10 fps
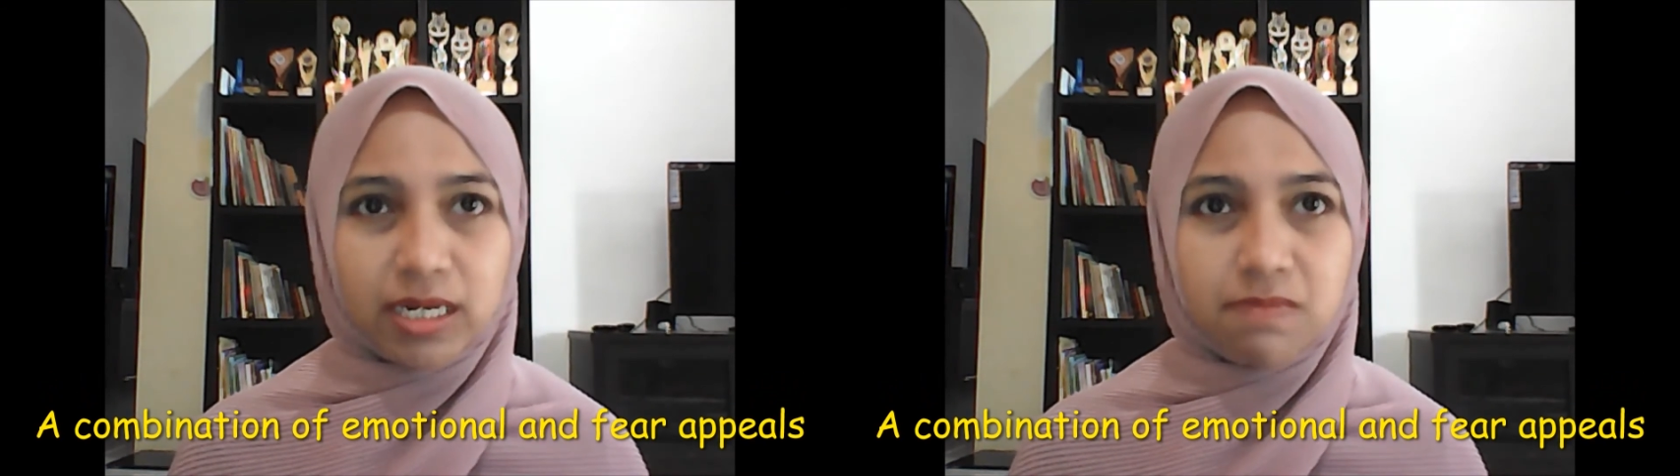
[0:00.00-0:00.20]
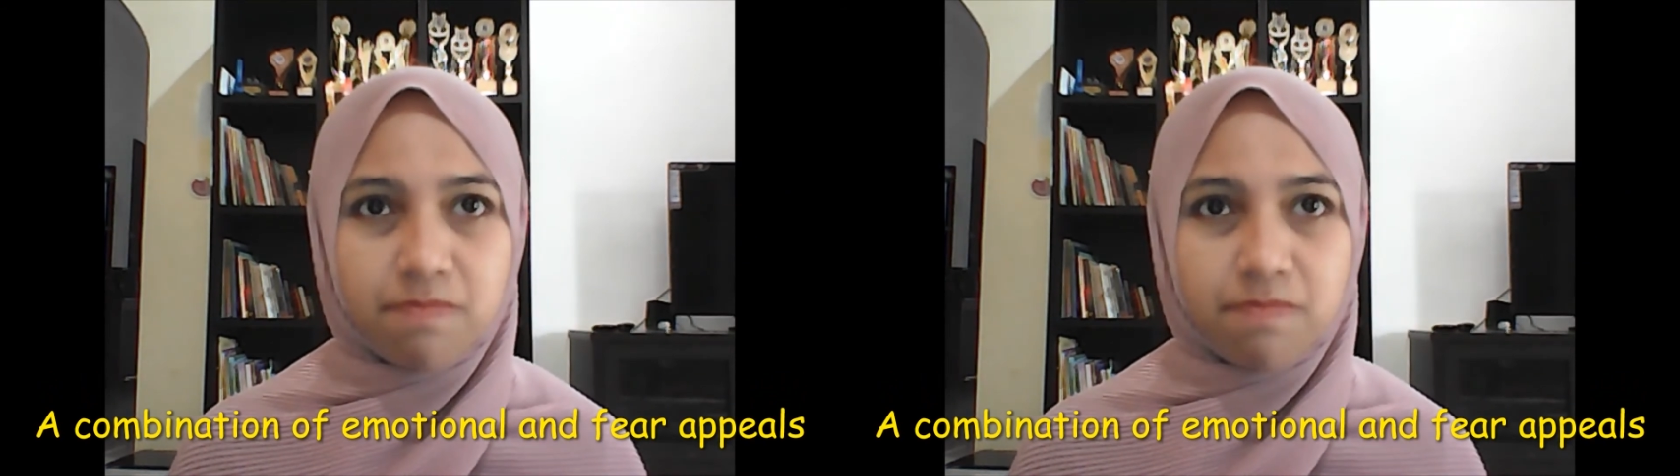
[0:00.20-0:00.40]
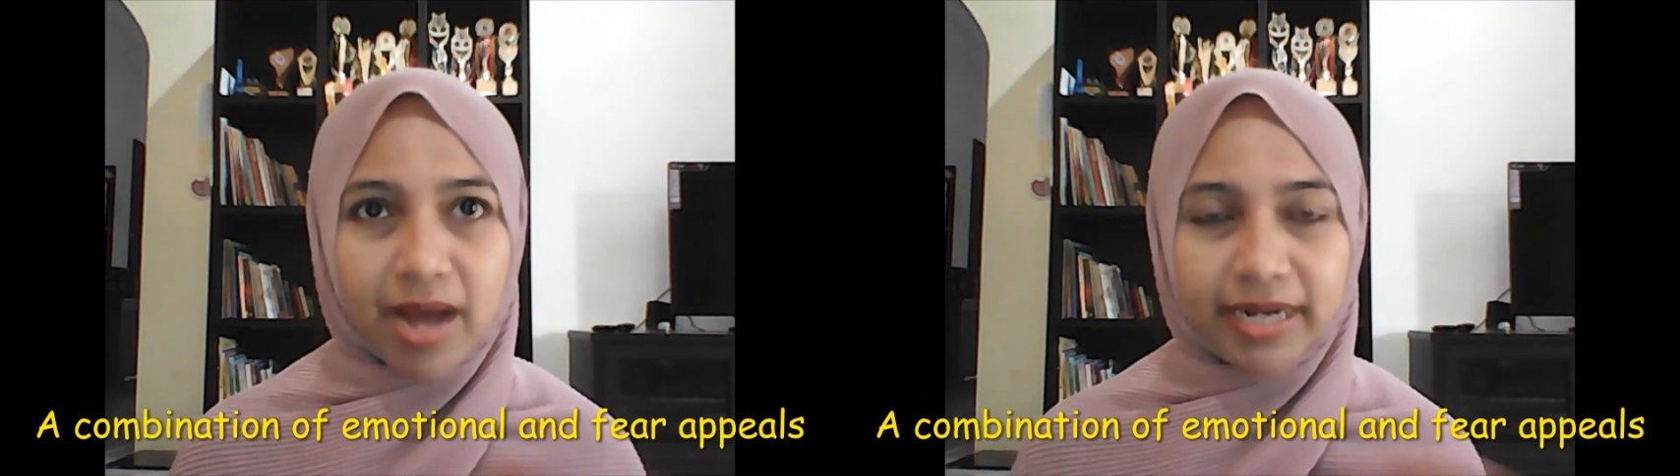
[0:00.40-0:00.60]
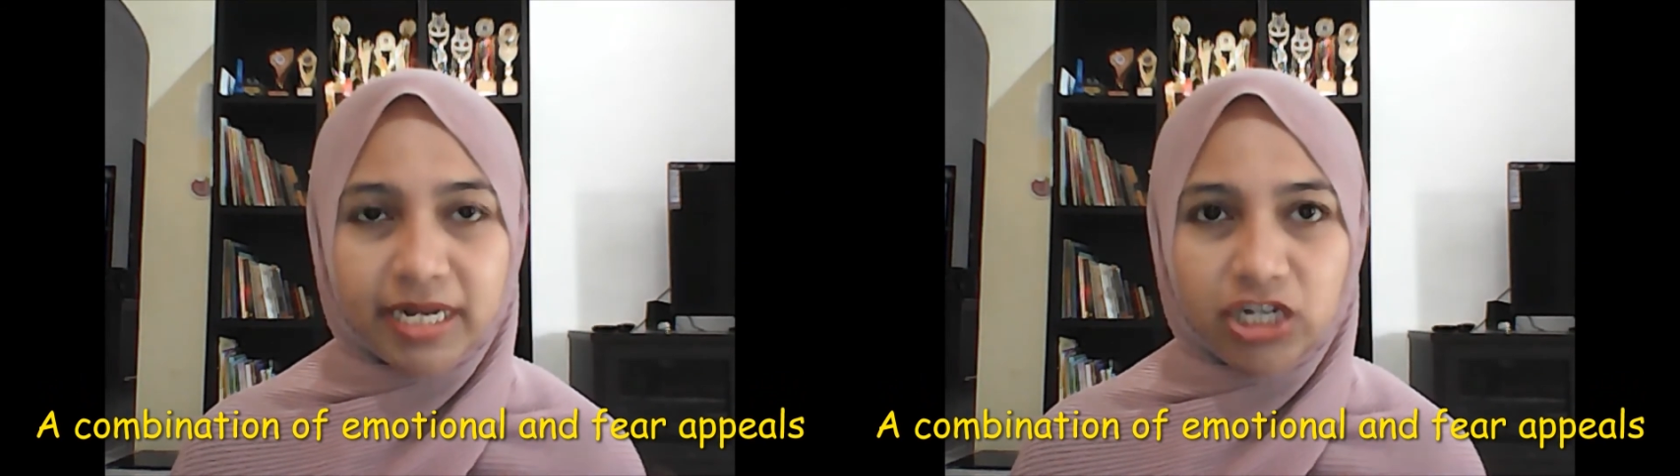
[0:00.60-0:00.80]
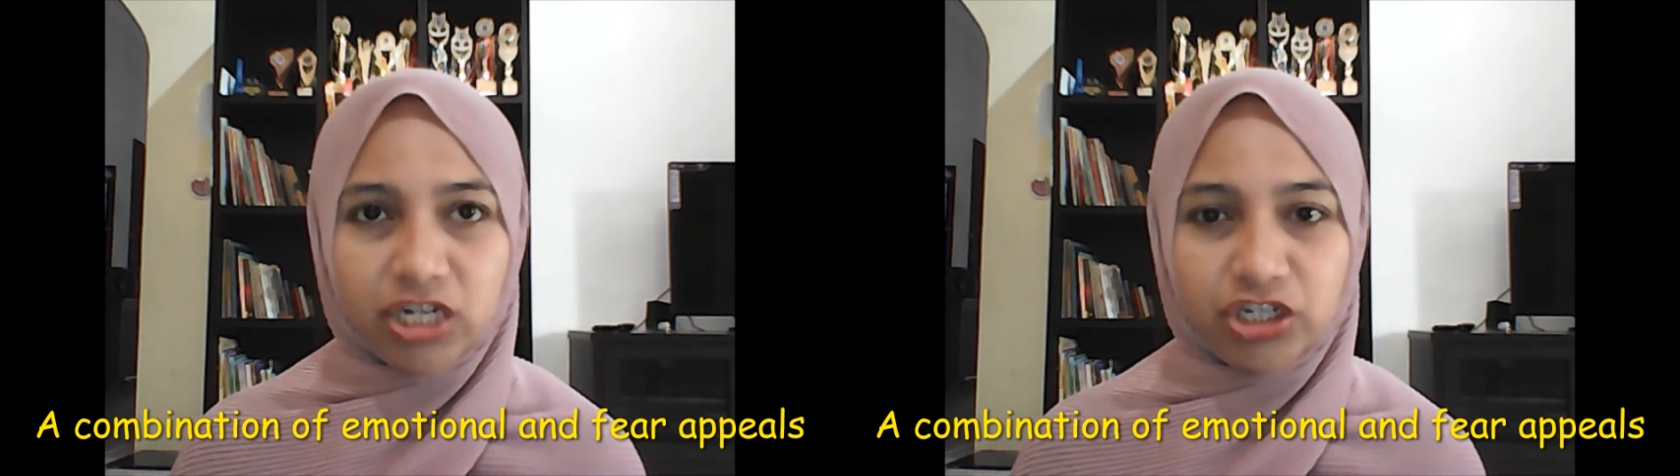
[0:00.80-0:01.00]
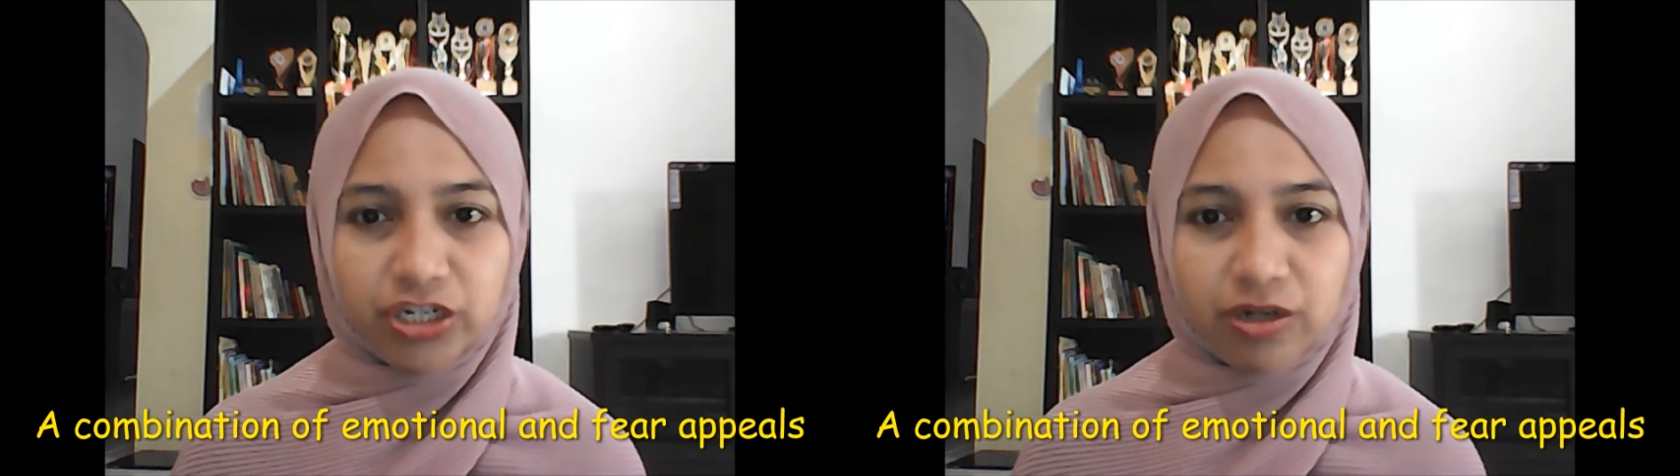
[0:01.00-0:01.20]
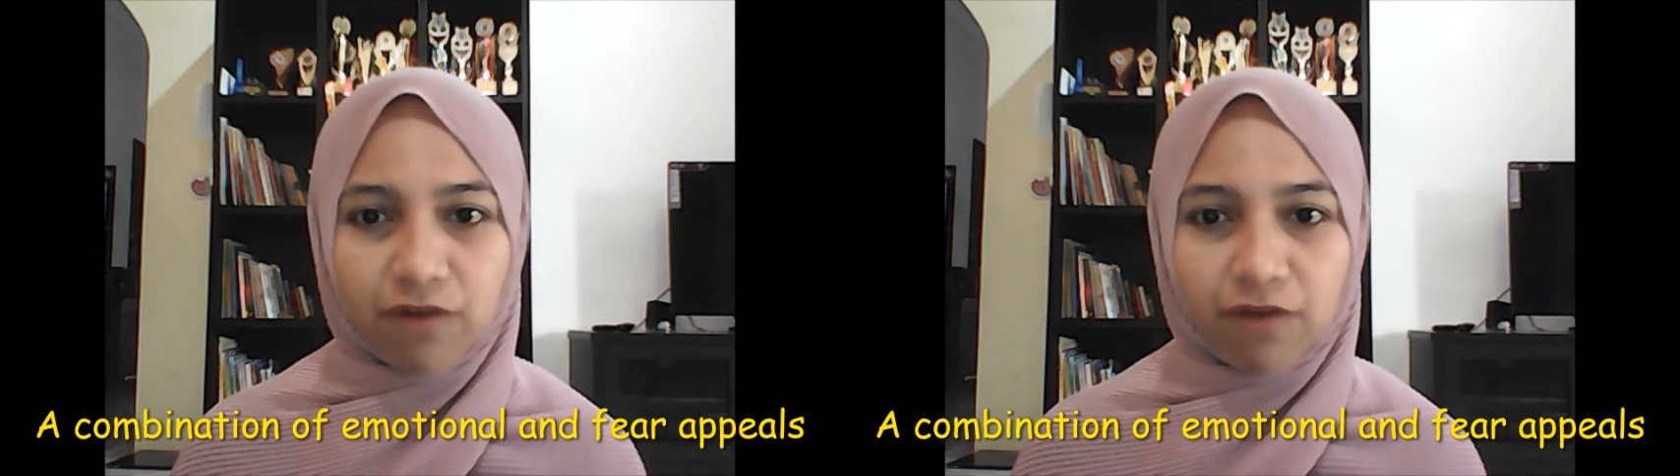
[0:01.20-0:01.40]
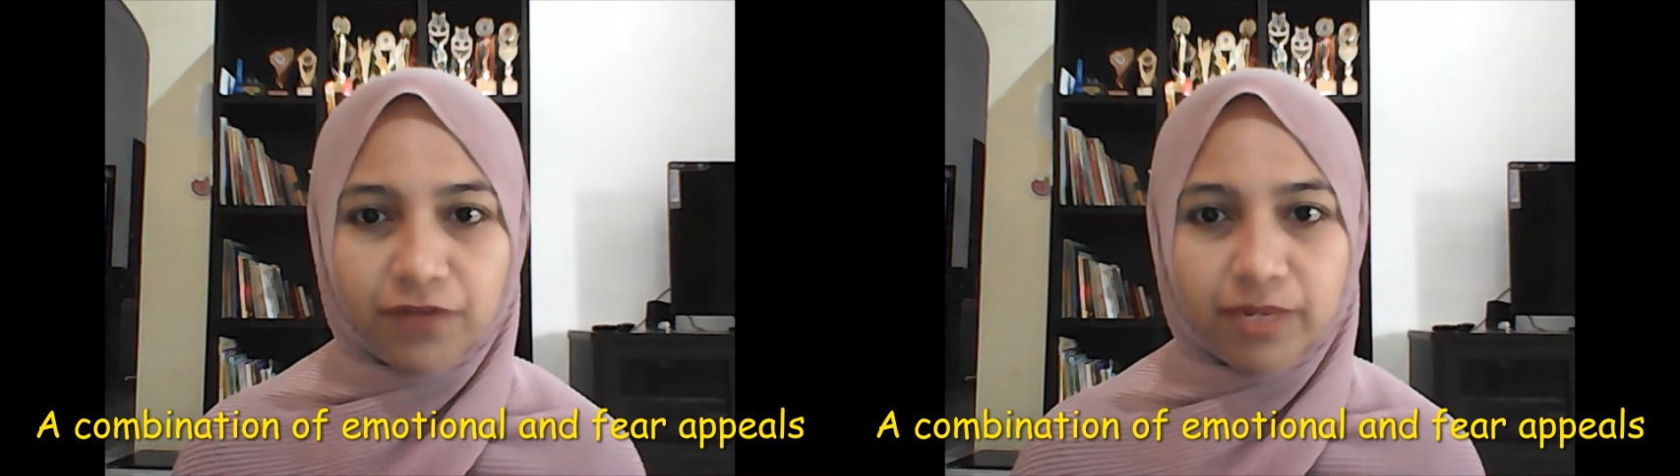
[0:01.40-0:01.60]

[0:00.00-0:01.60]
combination of